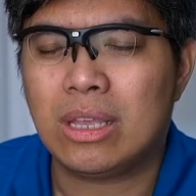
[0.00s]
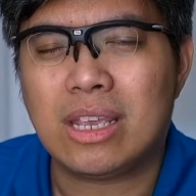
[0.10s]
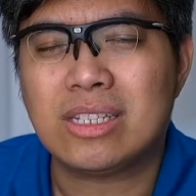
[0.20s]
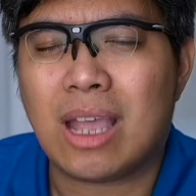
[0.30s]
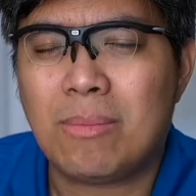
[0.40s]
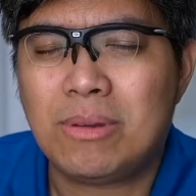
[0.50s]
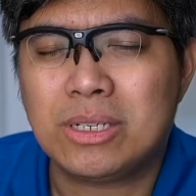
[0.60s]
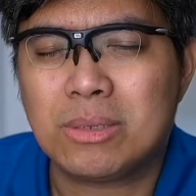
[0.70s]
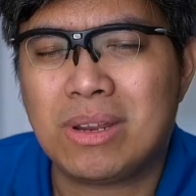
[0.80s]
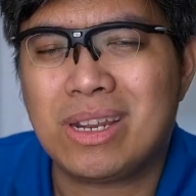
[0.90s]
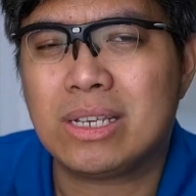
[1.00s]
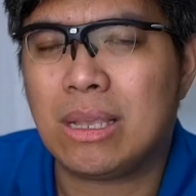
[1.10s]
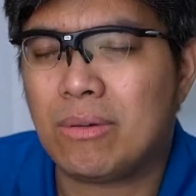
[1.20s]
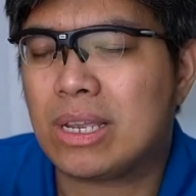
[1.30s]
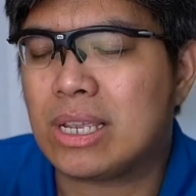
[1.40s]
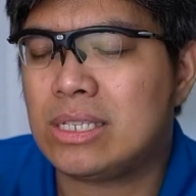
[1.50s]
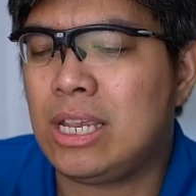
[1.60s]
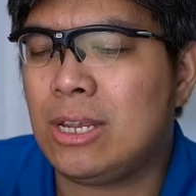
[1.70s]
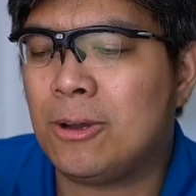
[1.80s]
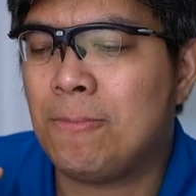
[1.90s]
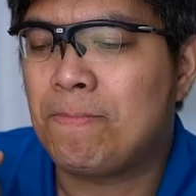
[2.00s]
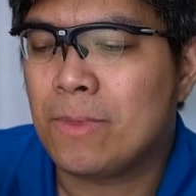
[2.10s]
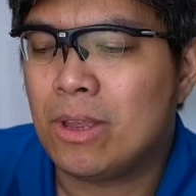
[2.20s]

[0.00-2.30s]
establishment themselves, or the casino